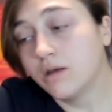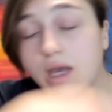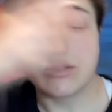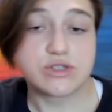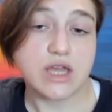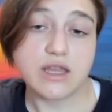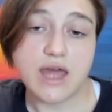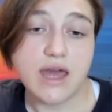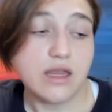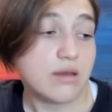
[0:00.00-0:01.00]
Outside of
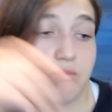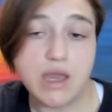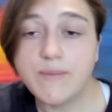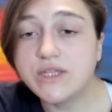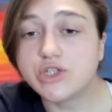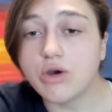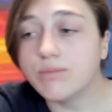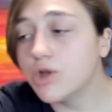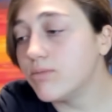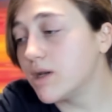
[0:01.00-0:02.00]
that, maybe don't
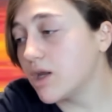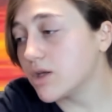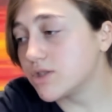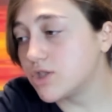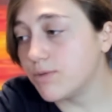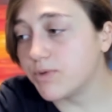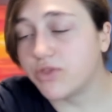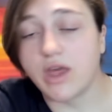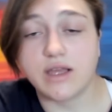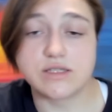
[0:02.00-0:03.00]
blow money on stupid
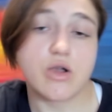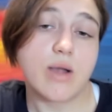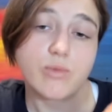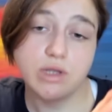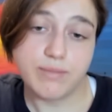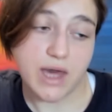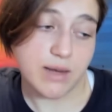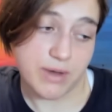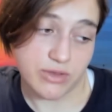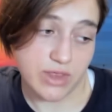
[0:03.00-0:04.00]
things. Now, I'm really bad
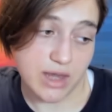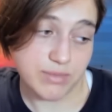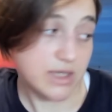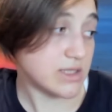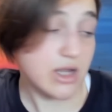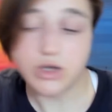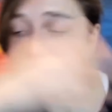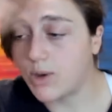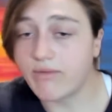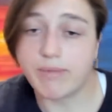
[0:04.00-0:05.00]
about that because I
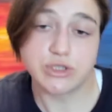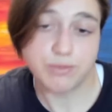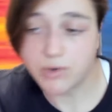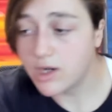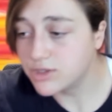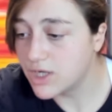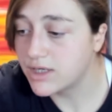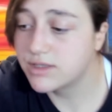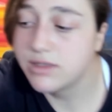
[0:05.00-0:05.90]
also have a bunch of projects.